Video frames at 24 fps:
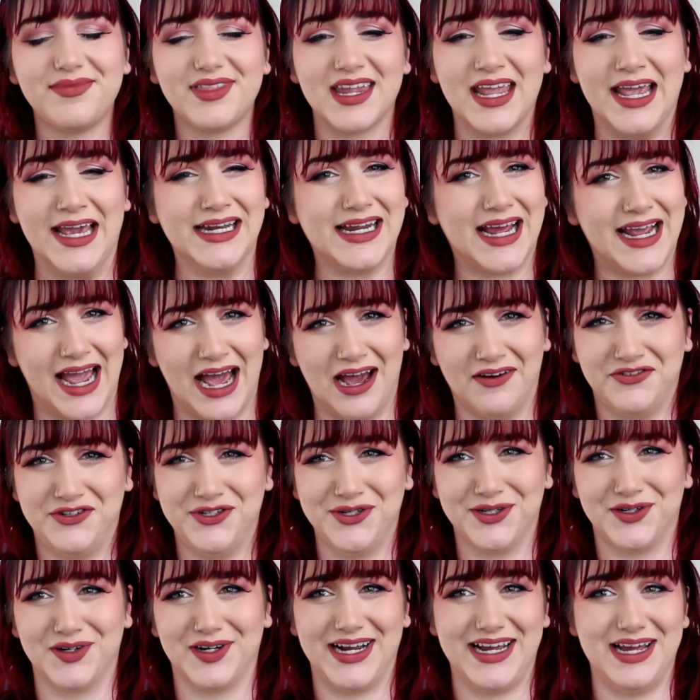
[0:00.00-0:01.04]
And I have
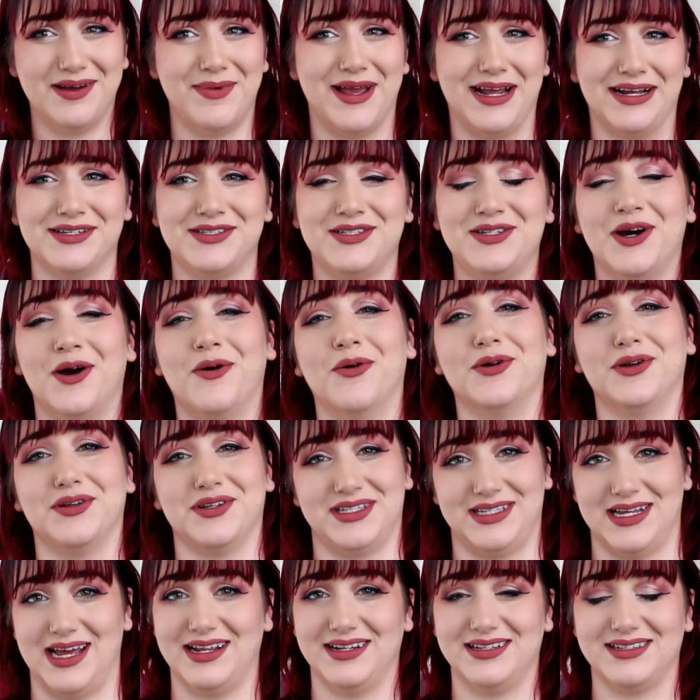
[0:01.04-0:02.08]
to agree, it makes total
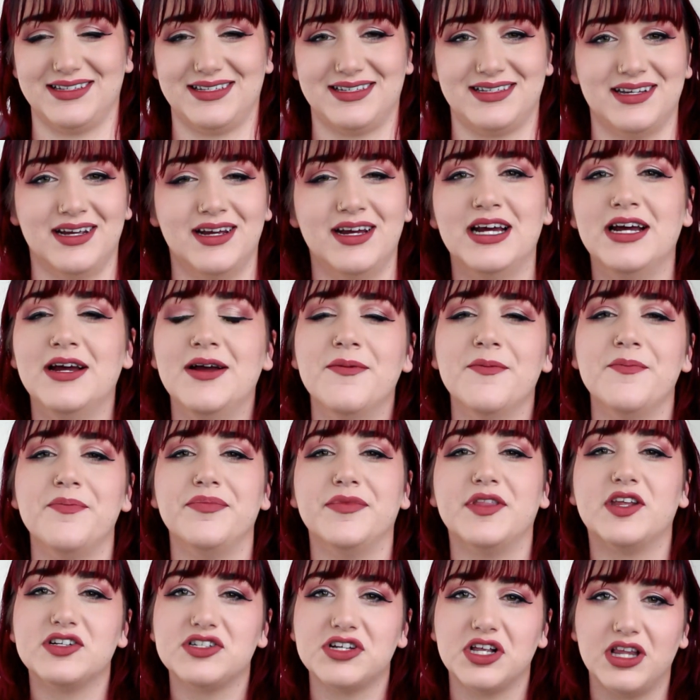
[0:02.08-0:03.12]
sense.
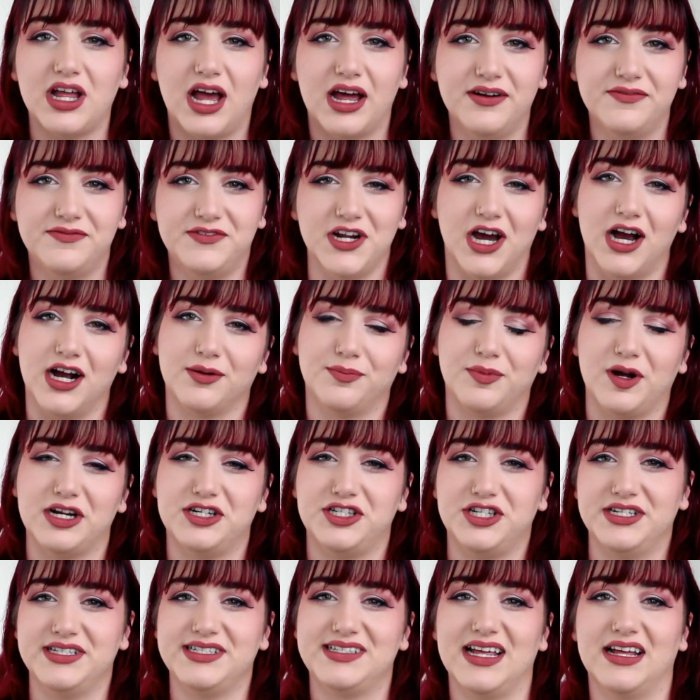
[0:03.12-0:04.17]
There's a lot of dog
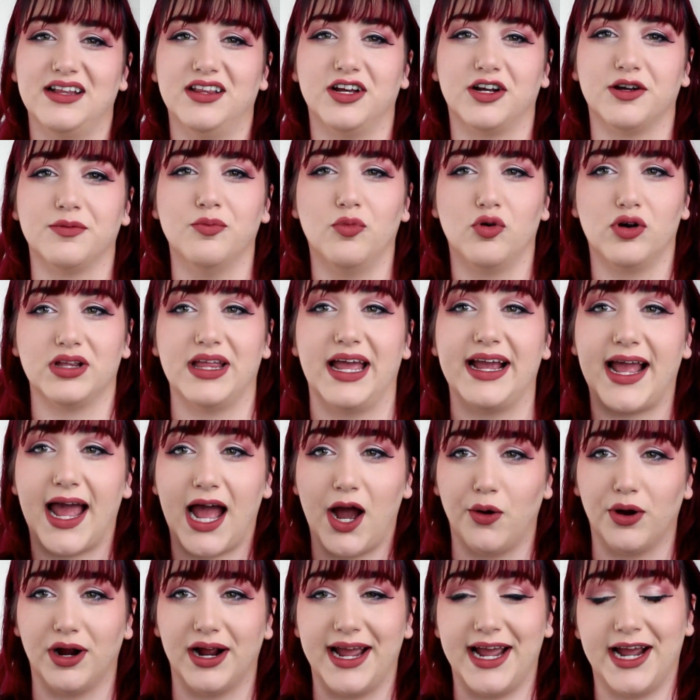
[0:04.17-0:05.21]
brushes that look more like
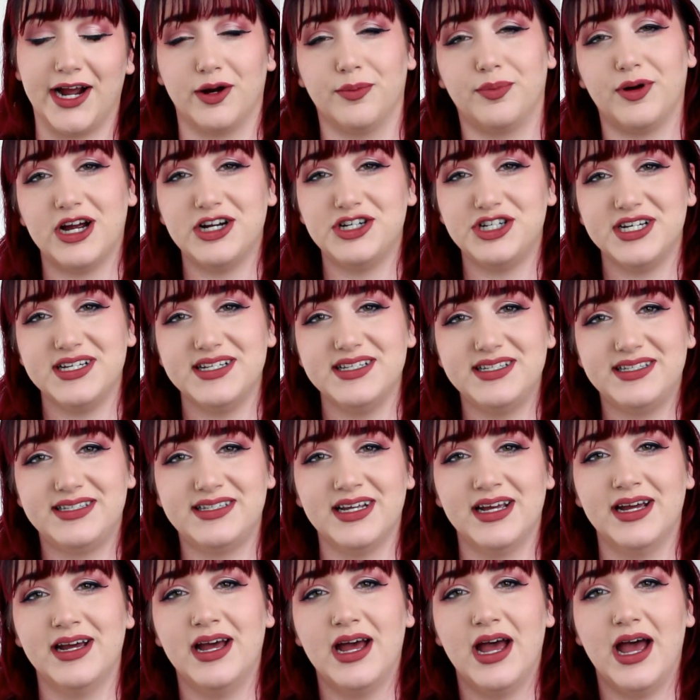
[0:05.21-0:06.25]
our hair brushes,
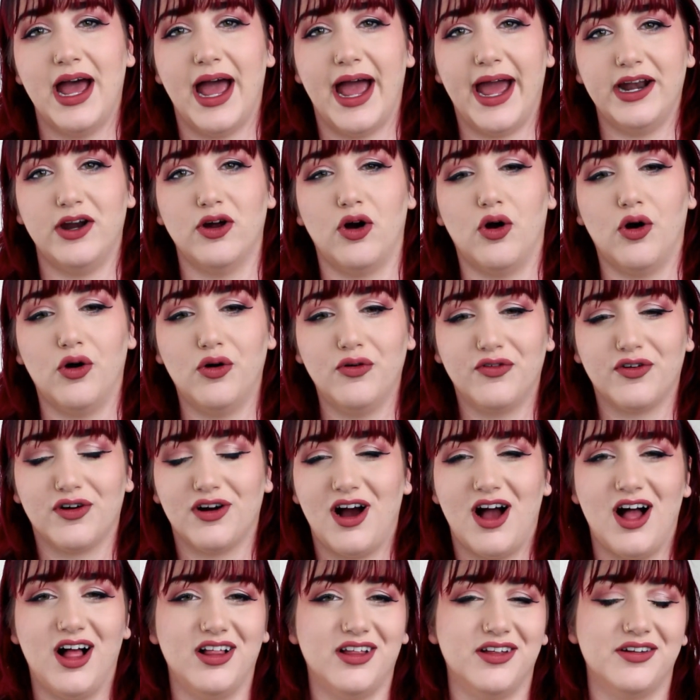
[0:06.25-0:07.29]
and
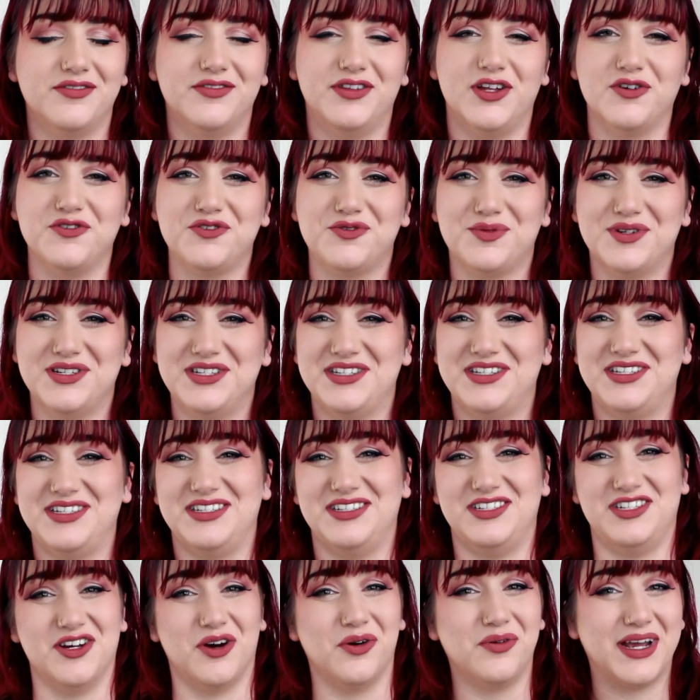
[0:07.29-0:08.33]
overall, those ones
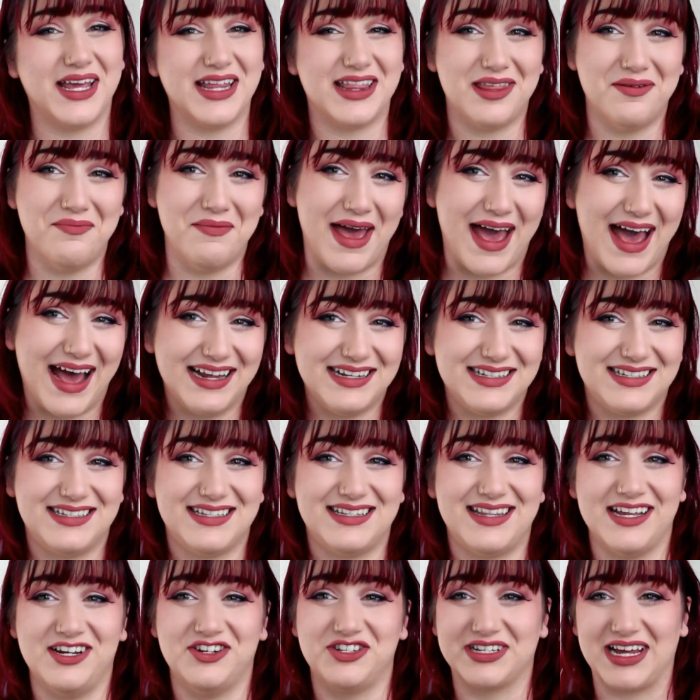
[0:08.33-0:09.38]
don't get the mats.
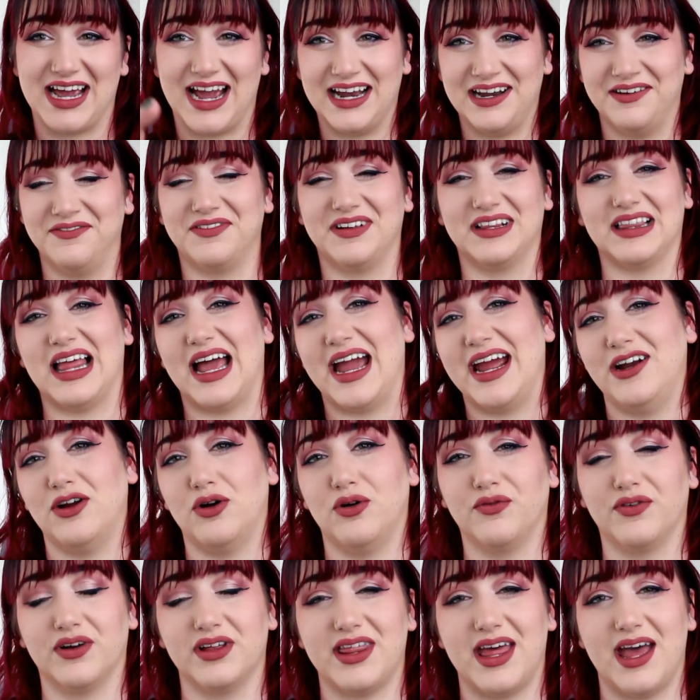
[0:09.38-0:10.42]
They just kind of glide
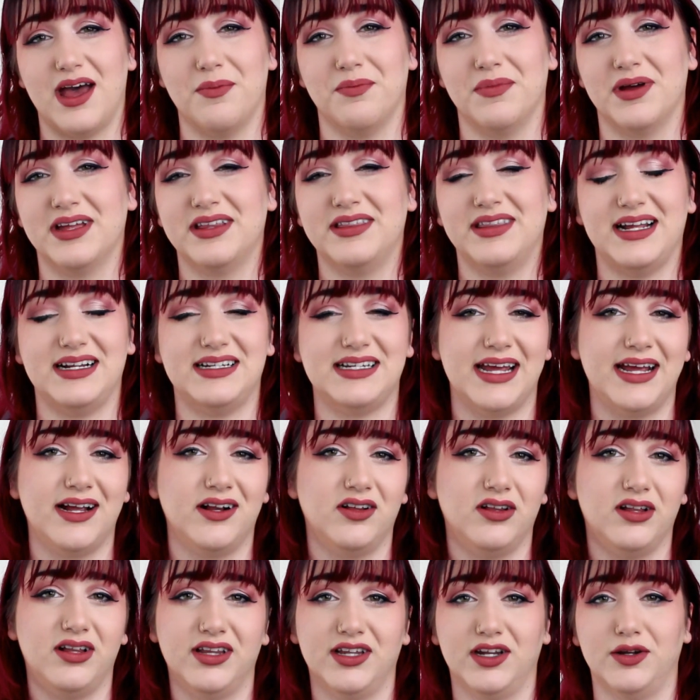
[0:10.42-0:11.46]
over them. They
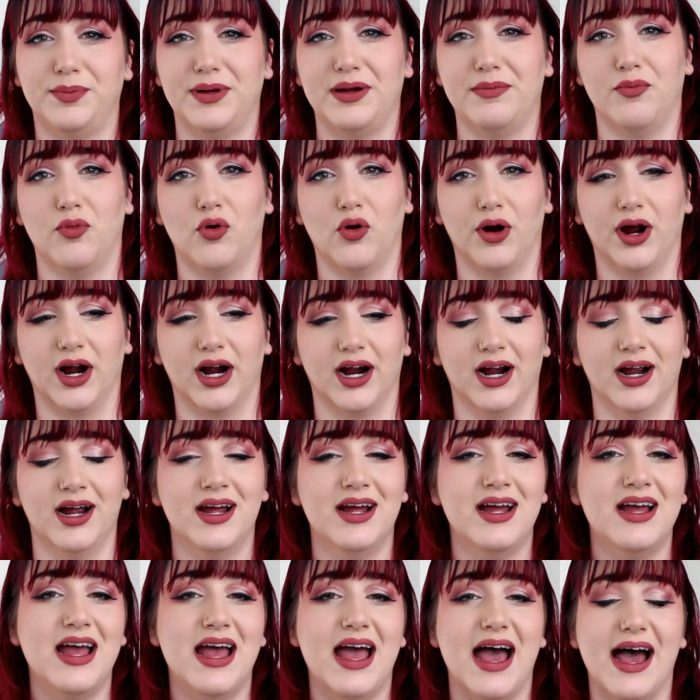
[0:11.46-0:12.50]
tingle a little bit more,
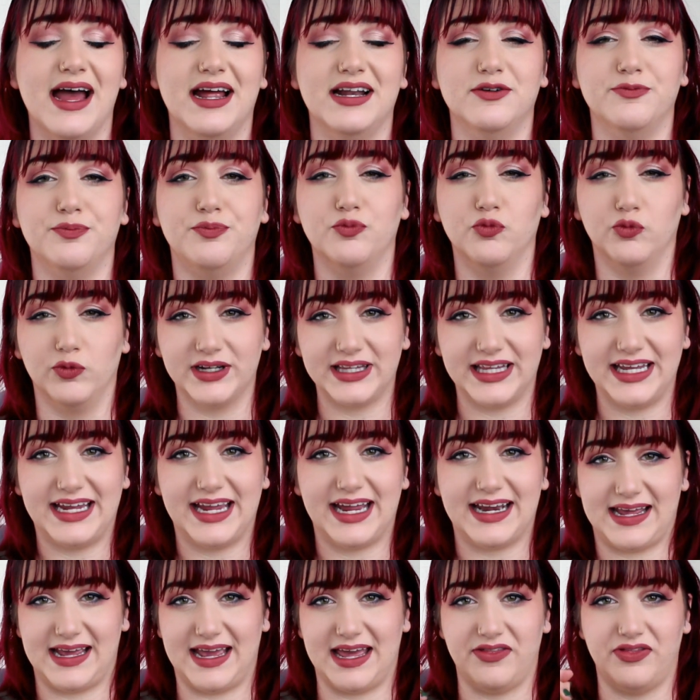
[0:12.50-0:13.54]
and really
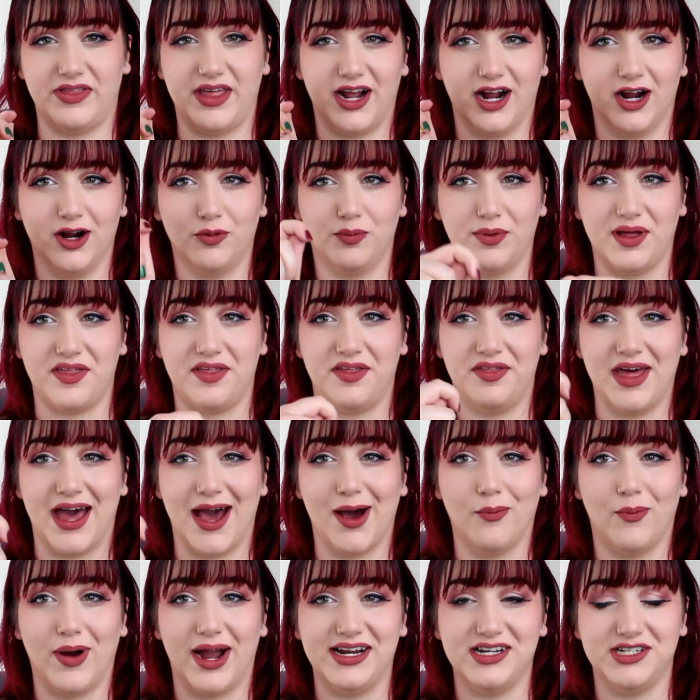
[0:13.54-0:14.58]
getting in there with
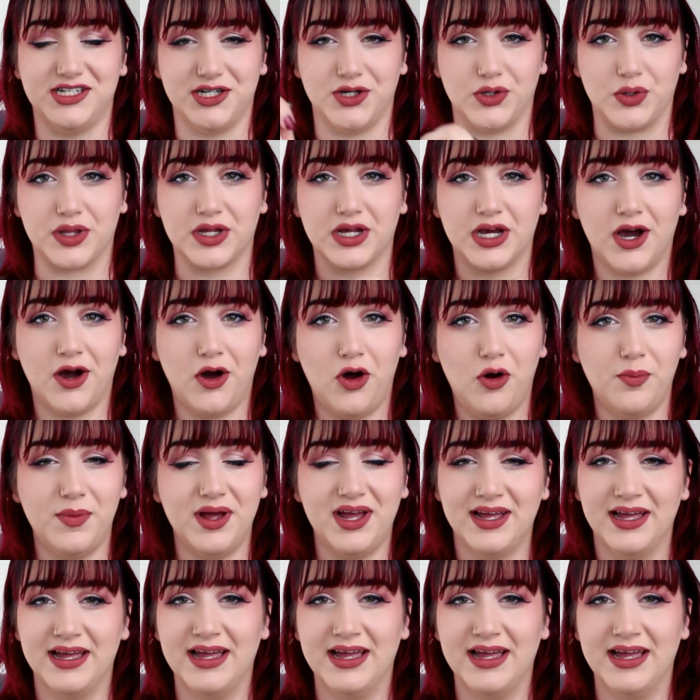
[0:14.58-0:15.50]
that wide tooth comb,